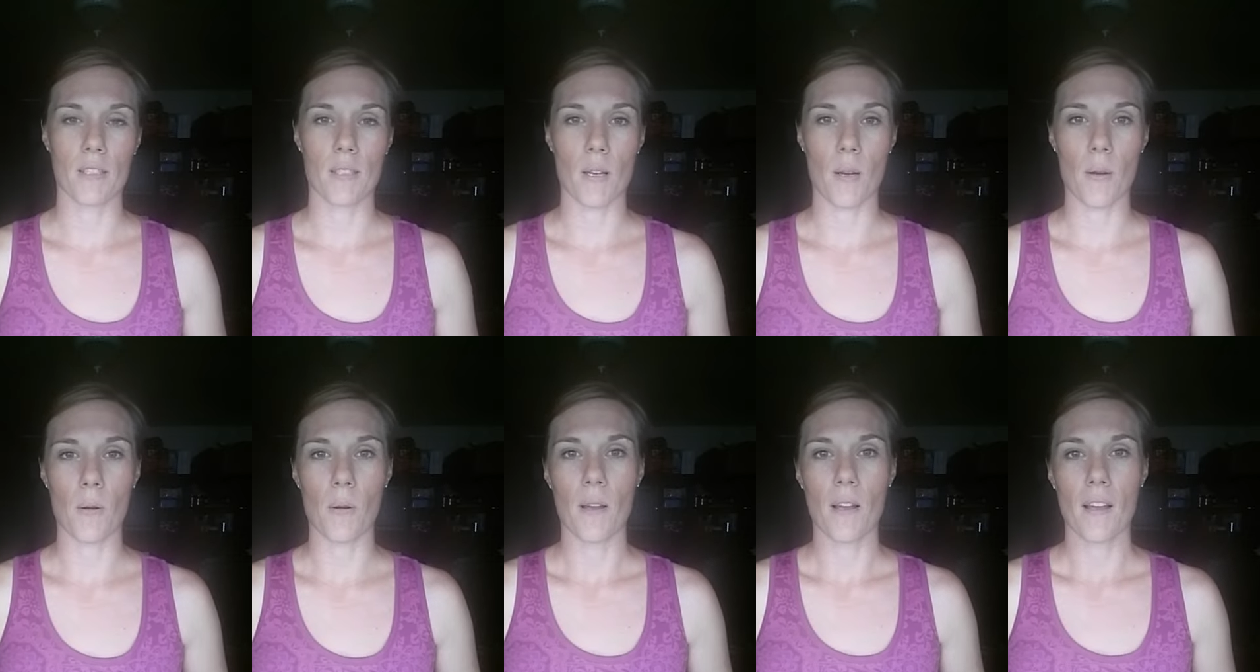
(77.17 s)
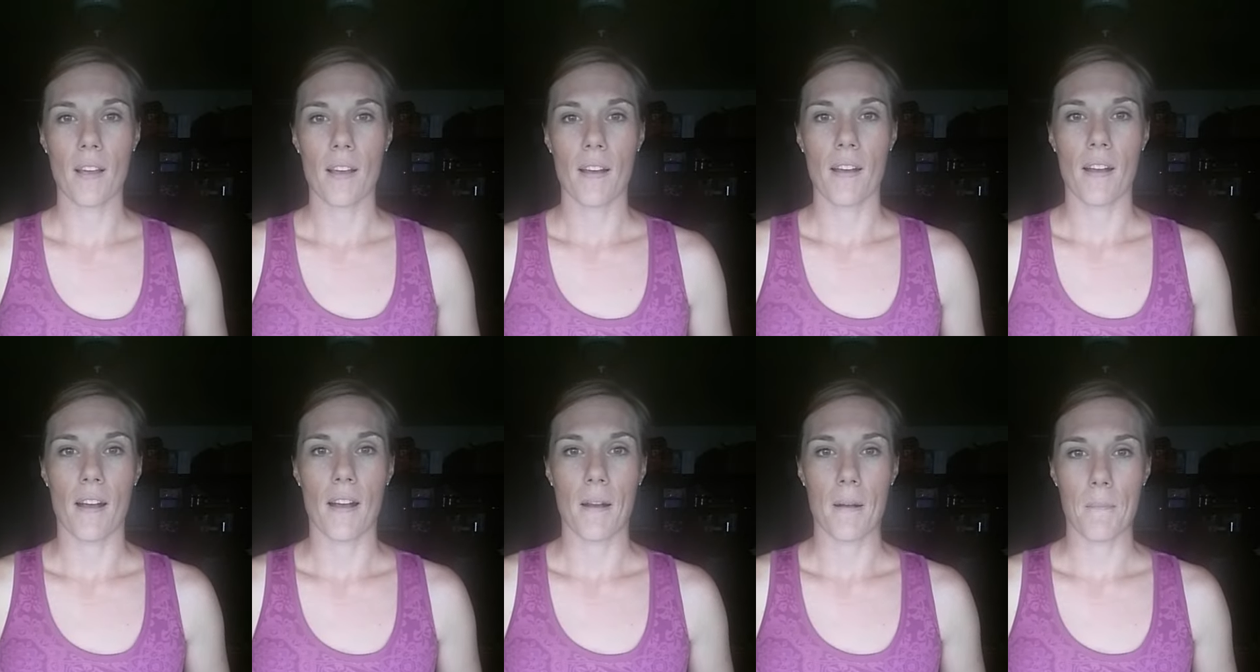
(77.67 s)
So
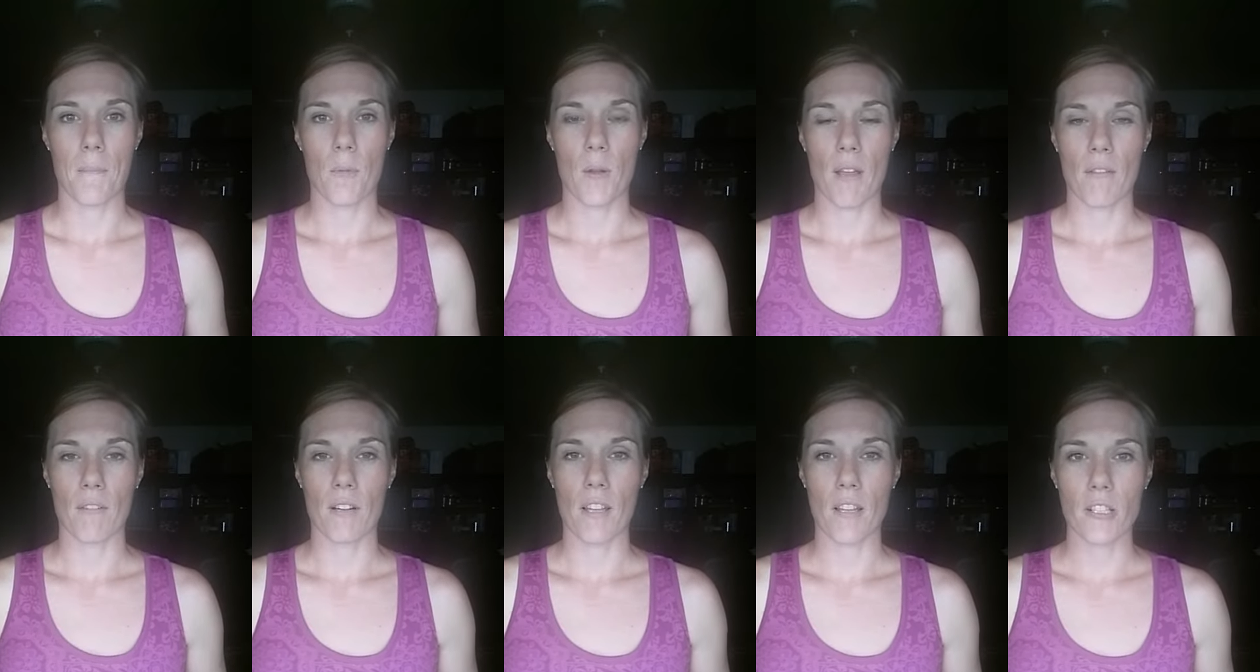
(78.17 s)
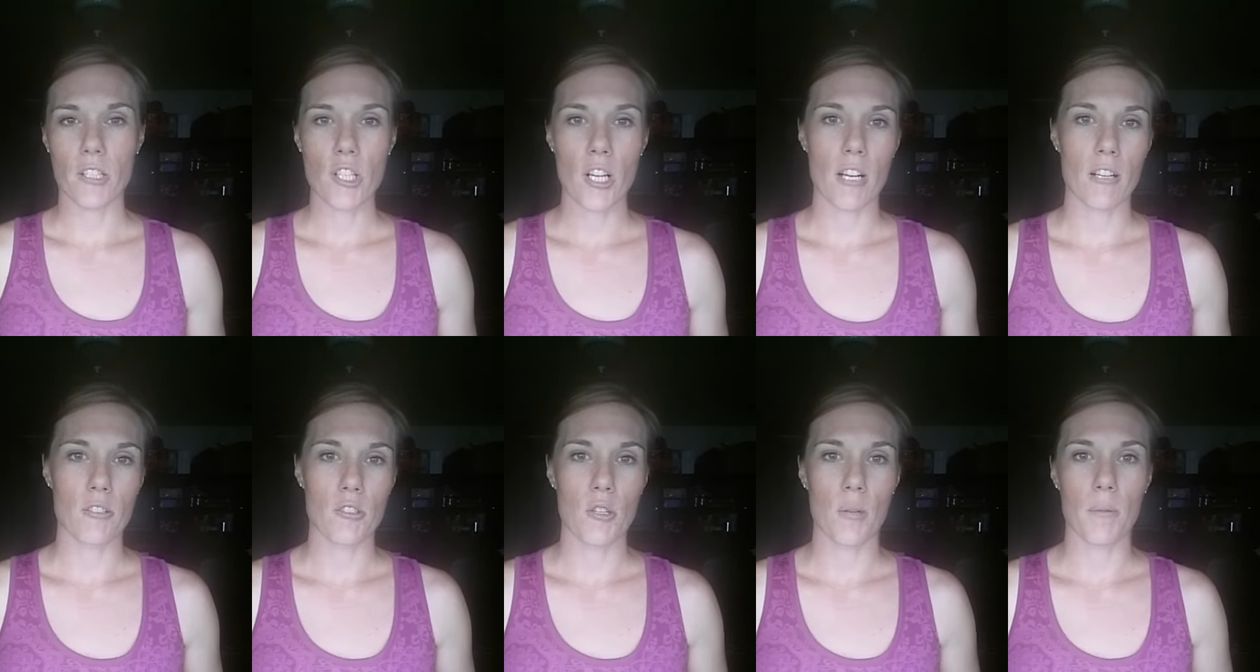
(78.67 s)
um, we have another
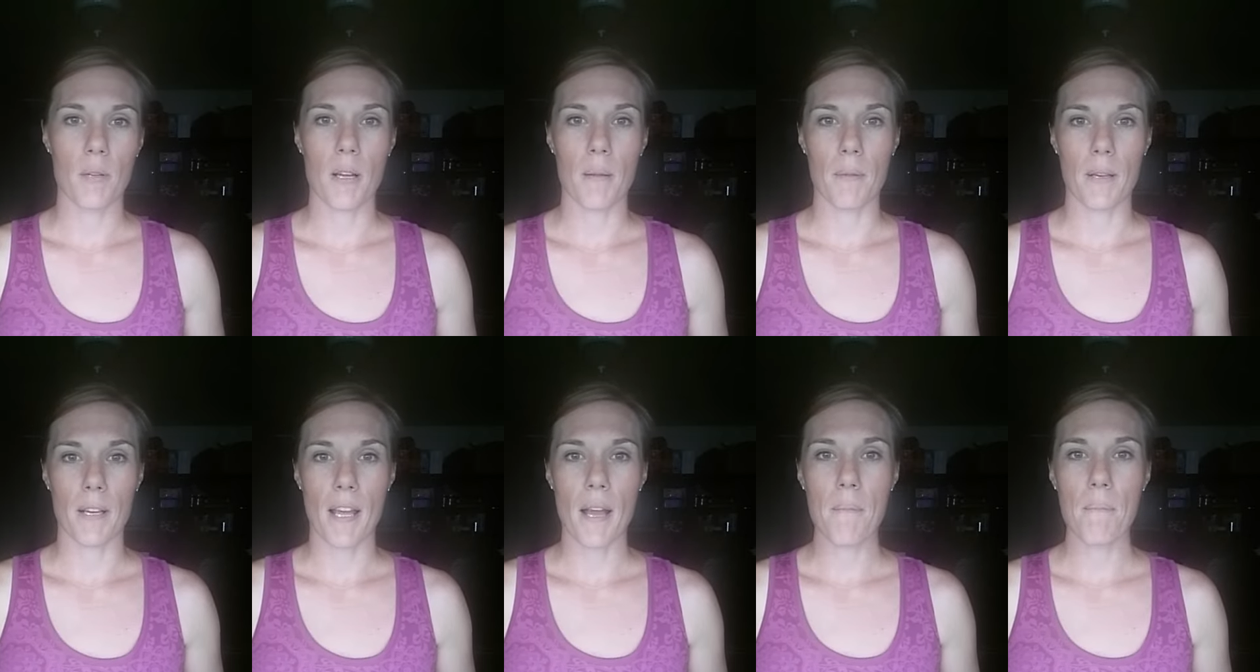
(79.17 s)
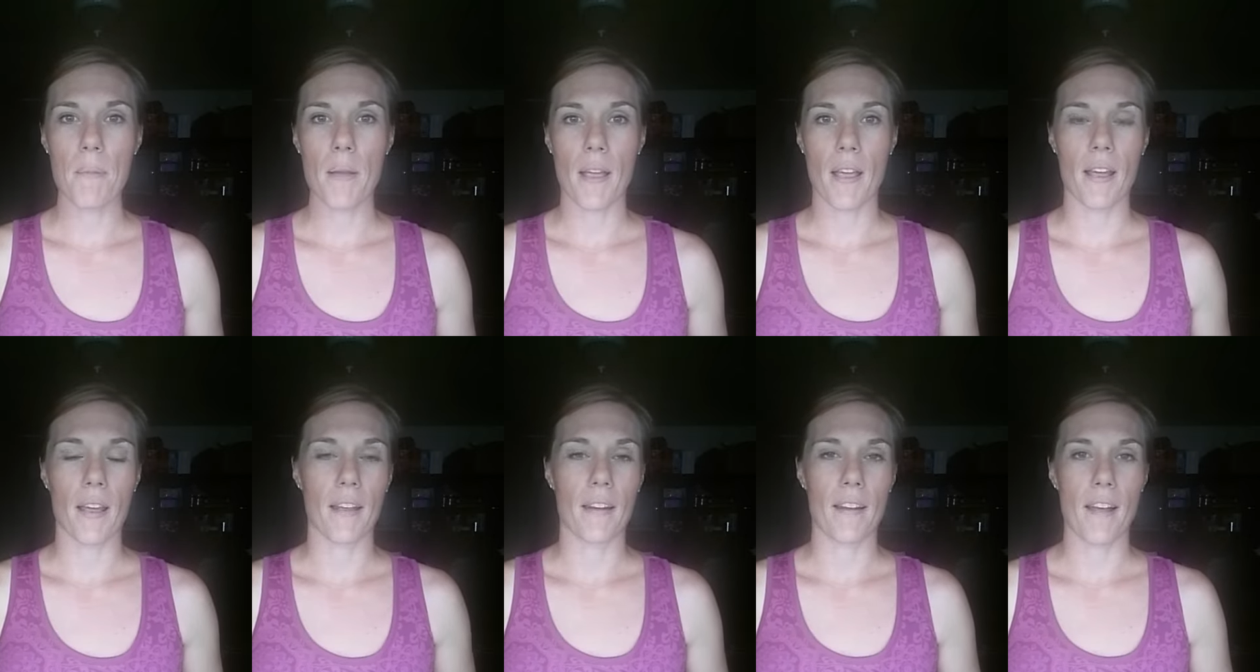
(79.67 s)
challenge group coming up,
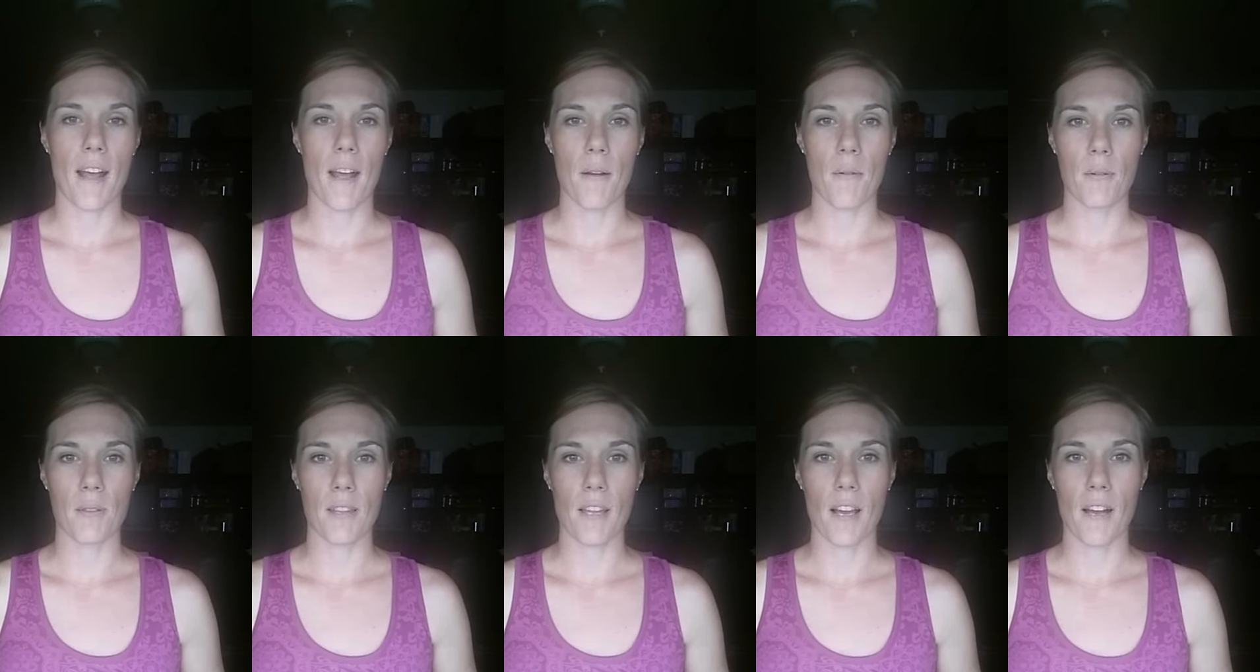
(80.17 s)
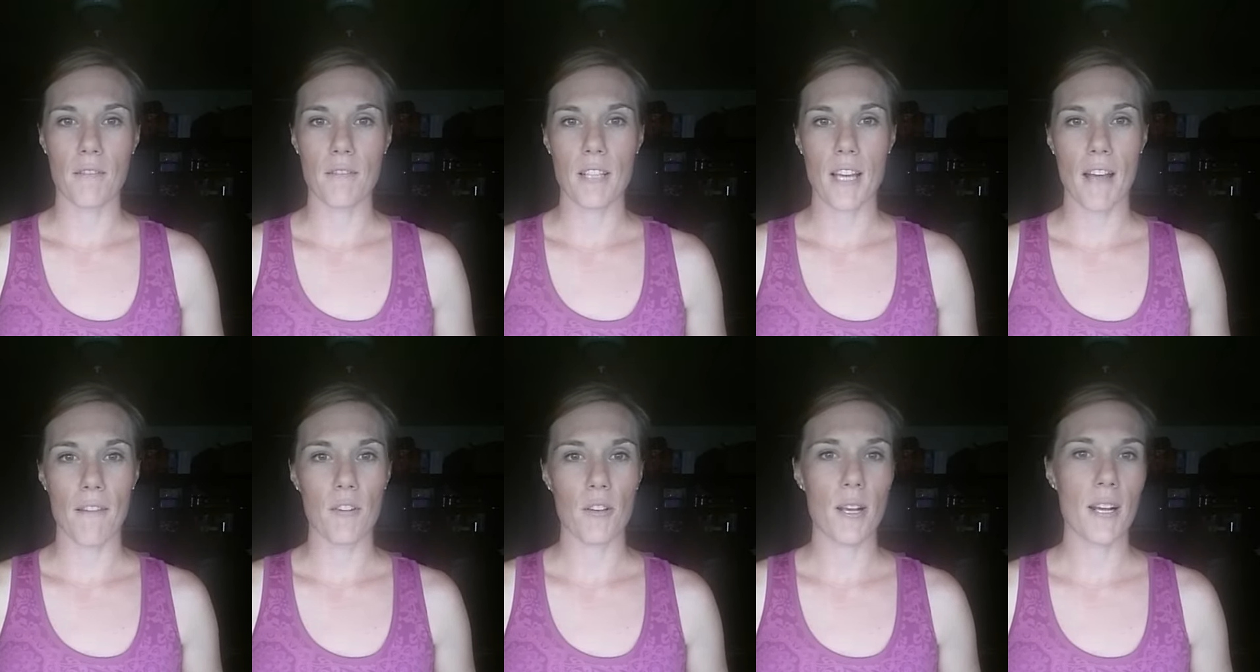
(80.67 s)
and I would love
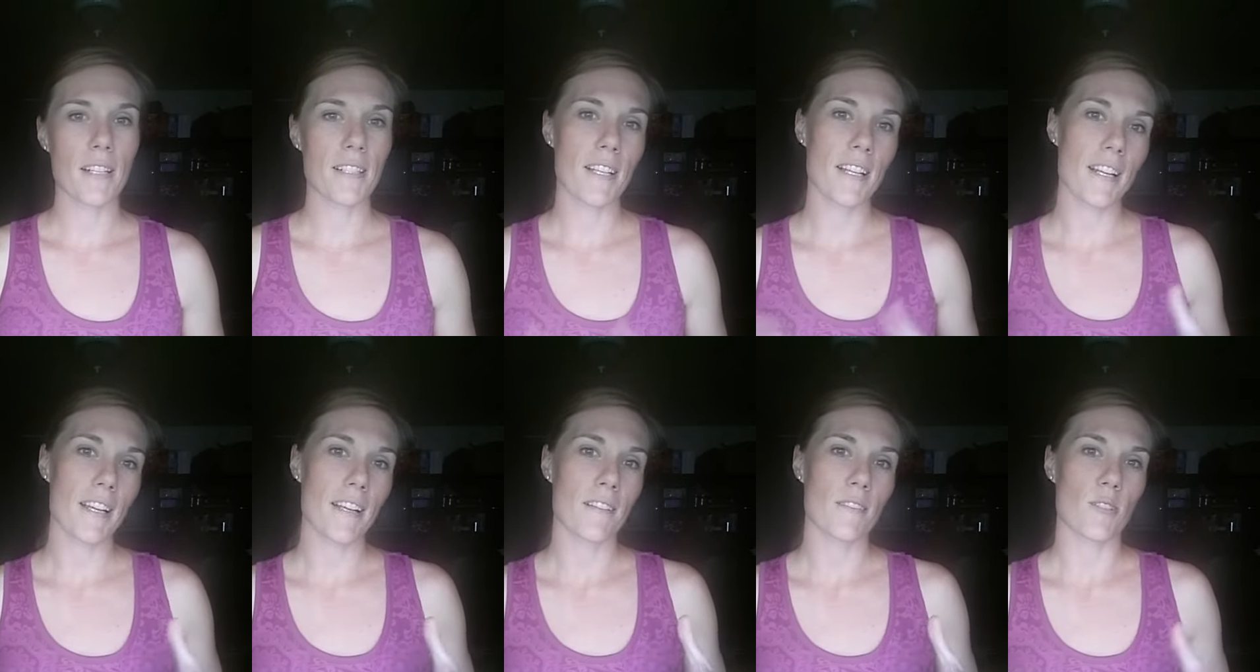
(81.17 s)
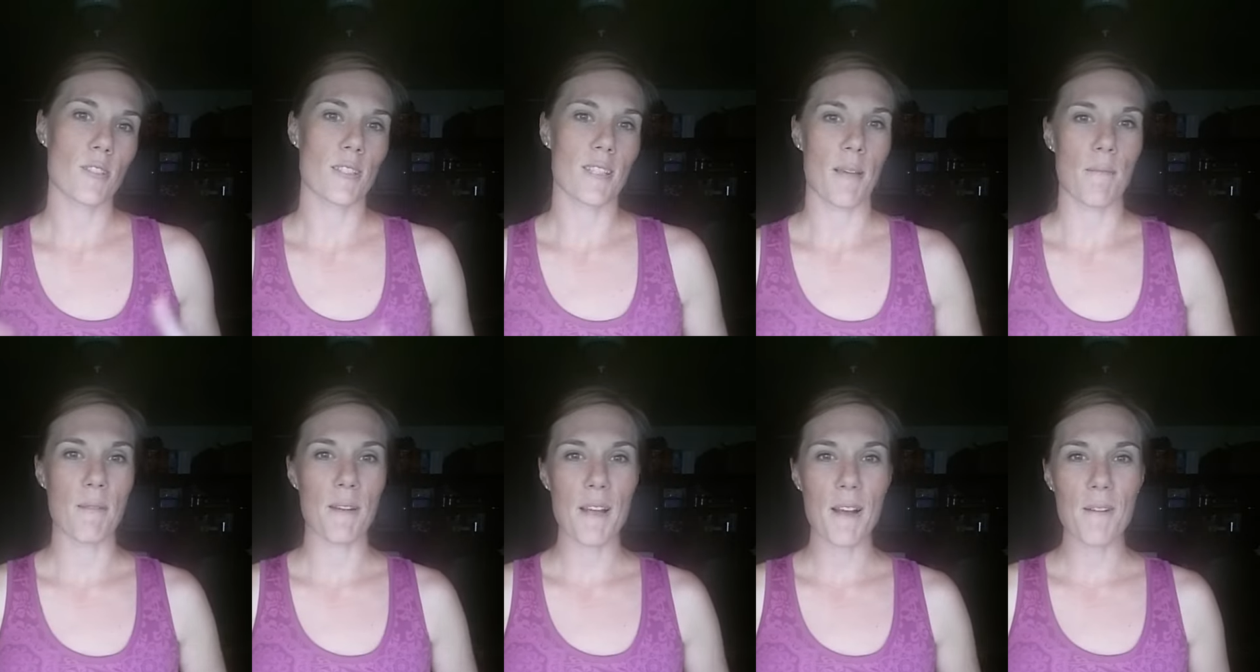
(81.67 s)
to have you guys in it. Just
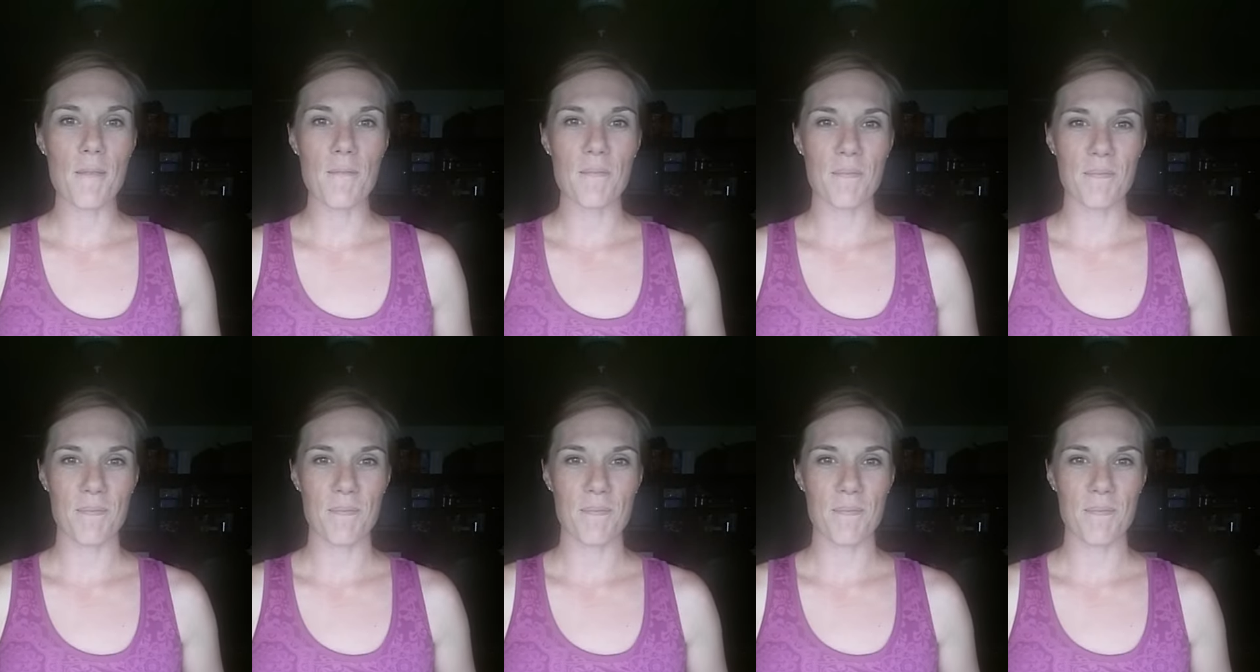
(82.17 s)
let me know.